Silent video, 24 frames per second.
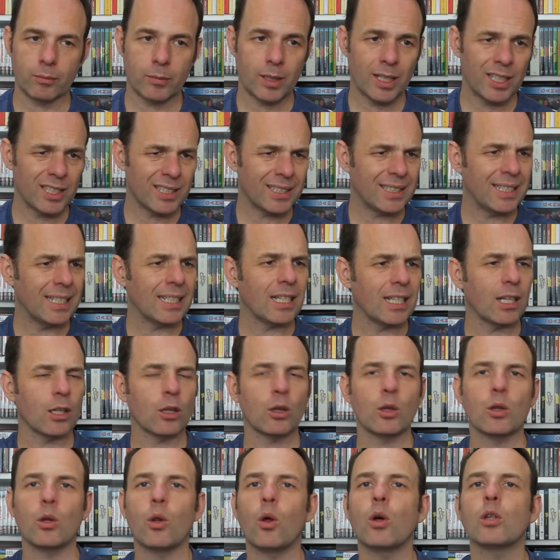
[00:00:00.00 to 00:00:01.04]
It's
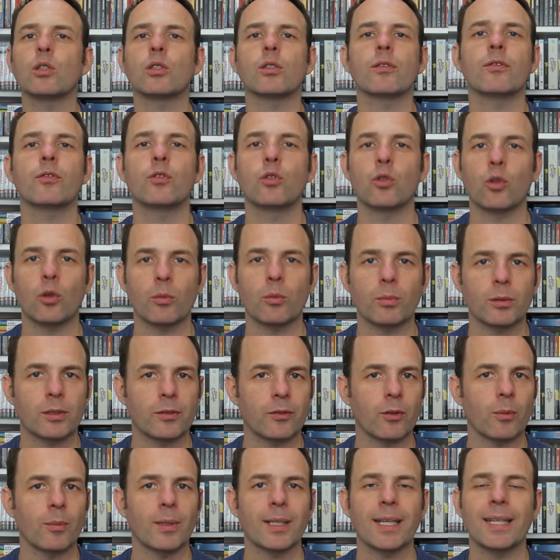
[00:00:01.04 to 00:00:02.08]
taking lots of tropes
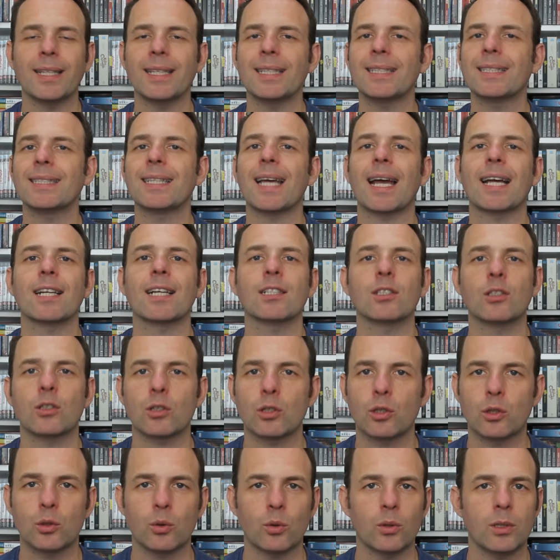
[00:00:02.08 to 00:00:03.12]
from the kind of gangster
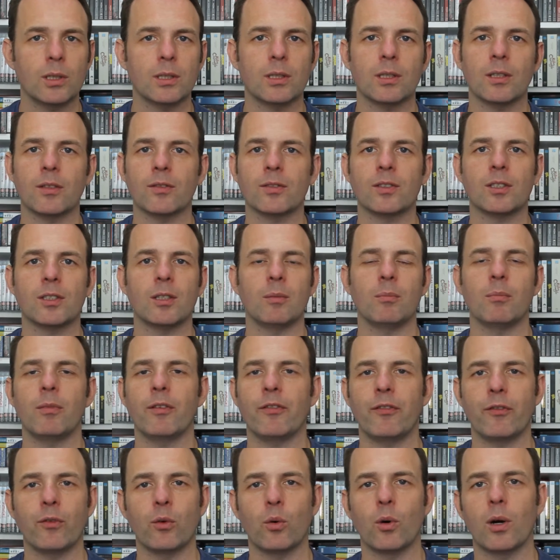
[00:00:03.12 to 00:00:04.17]
stories that you've seen
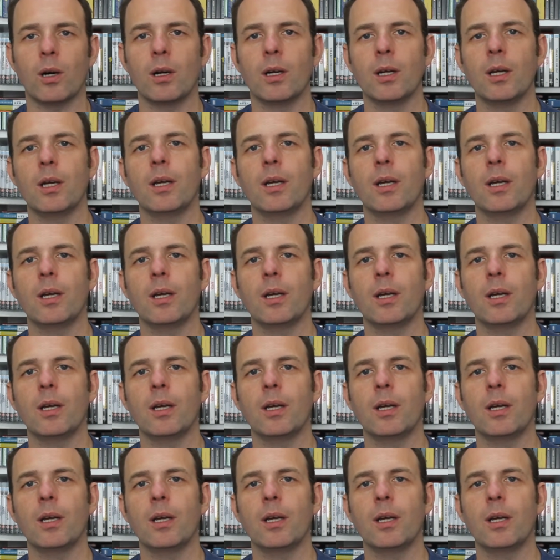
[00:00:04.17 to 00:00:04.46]
before